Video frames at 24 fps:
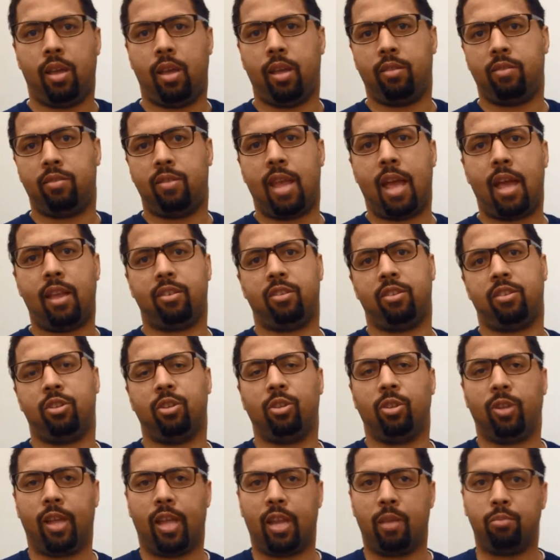it's not
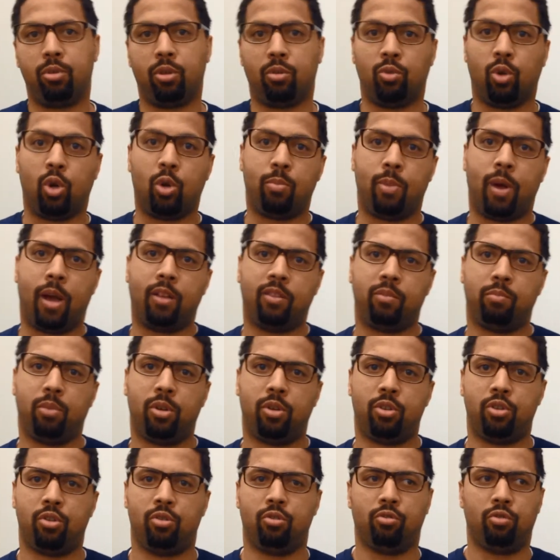just you're learning how to build robots,
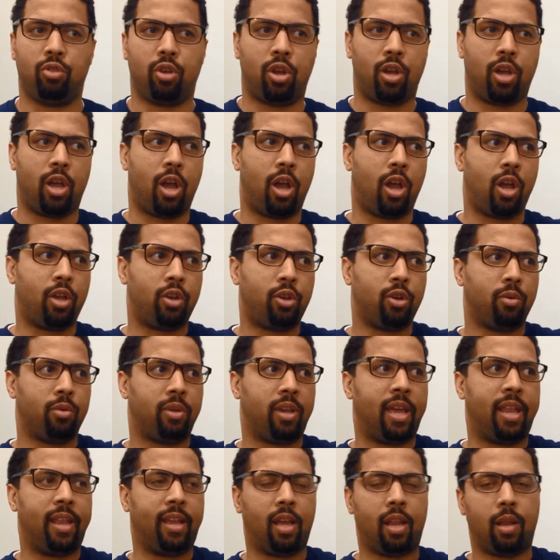but you're
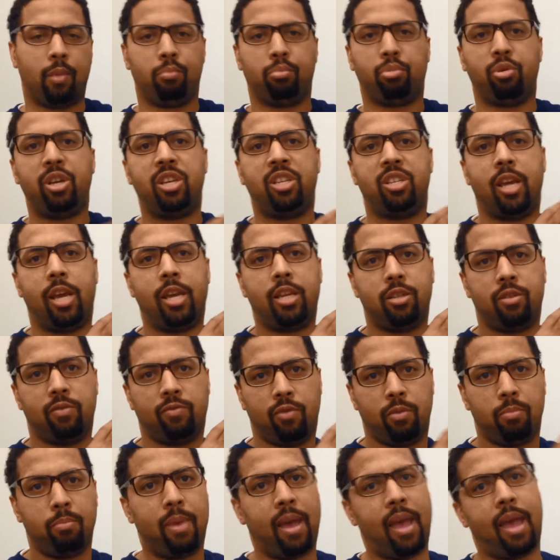getting an
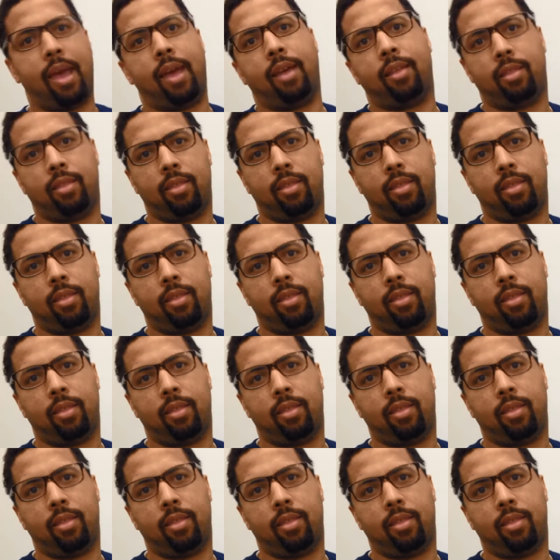appreciation for math.